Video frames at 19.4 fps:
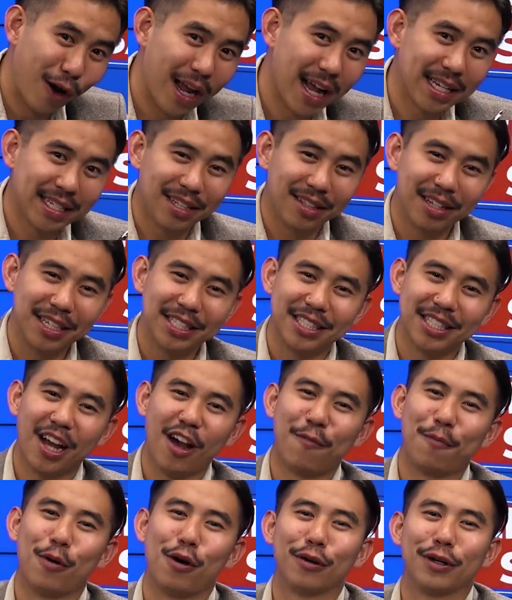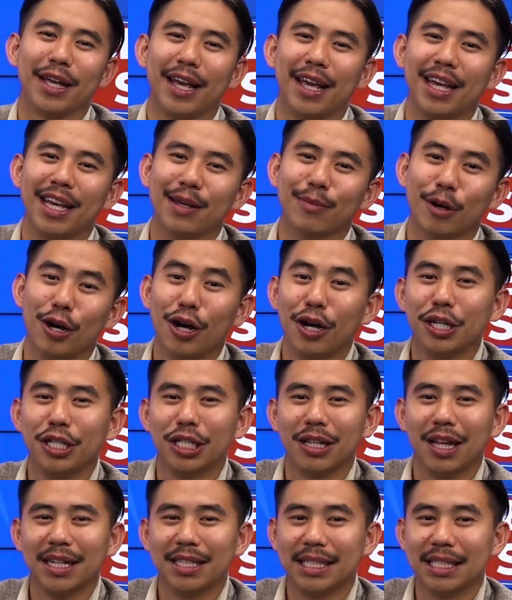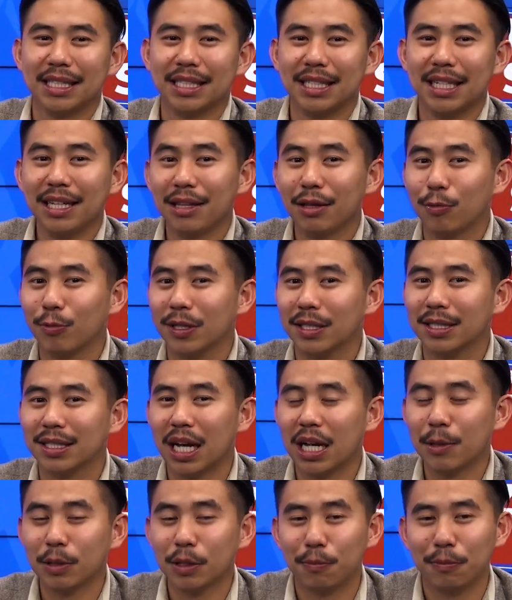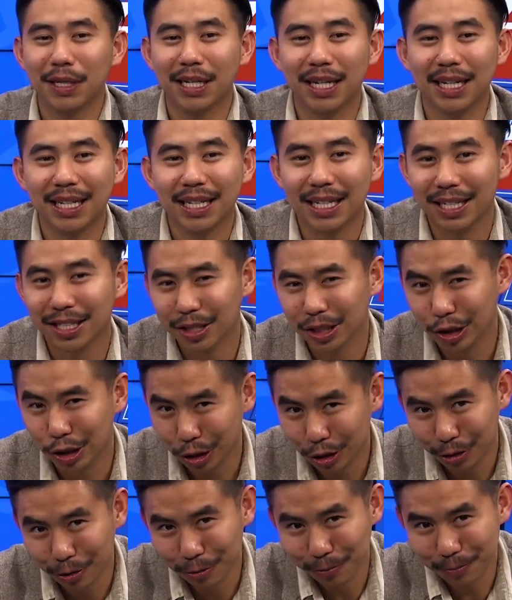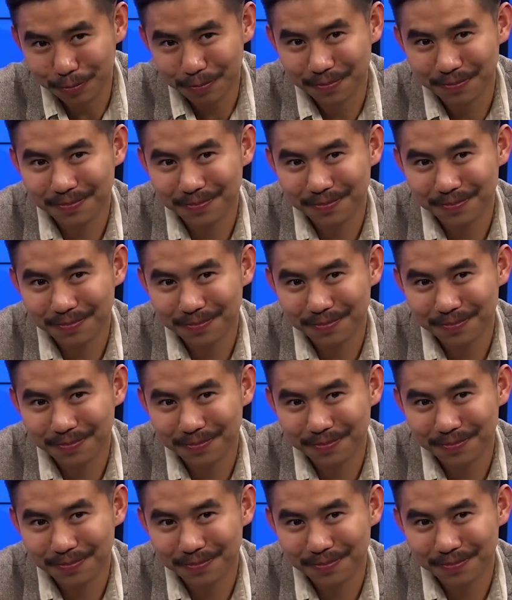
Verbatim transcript: SLA softball game on July 16th with signups beginning in June.